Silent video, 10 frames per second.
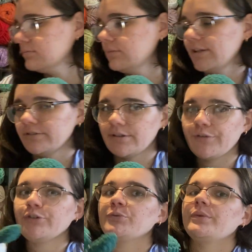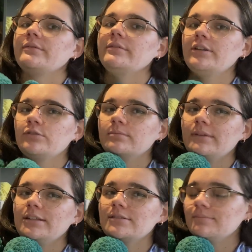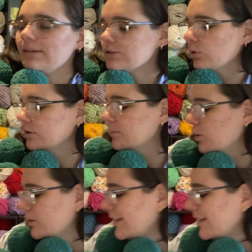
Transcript: Here's the first one. Let's hold them all.